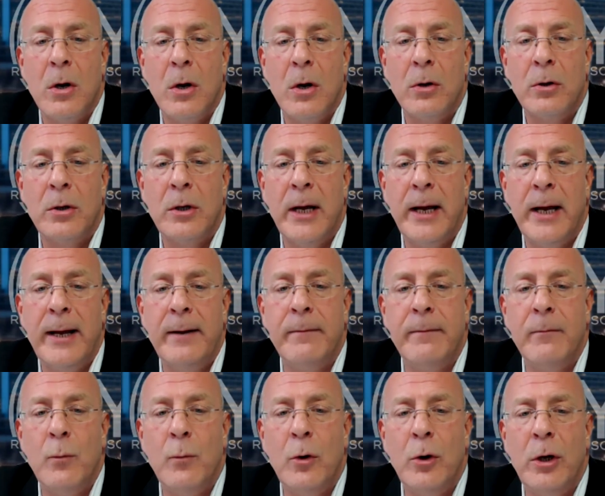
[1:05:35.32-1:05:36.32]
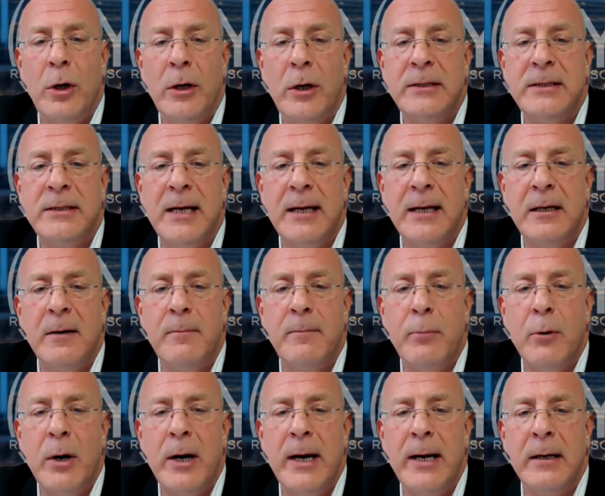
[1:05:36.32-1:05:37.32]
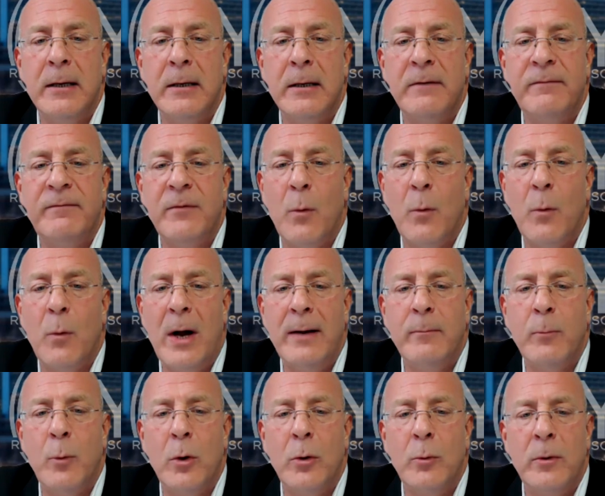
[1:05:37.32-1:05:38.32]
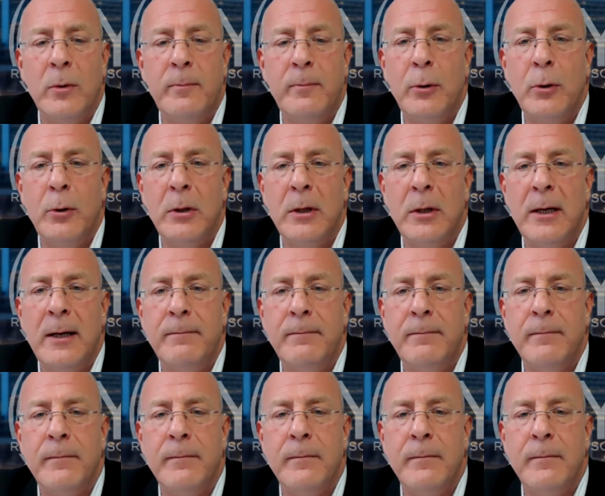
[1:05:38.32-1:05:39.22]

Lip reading: Okay, we're going to take a break. If the whiteboard would pull up.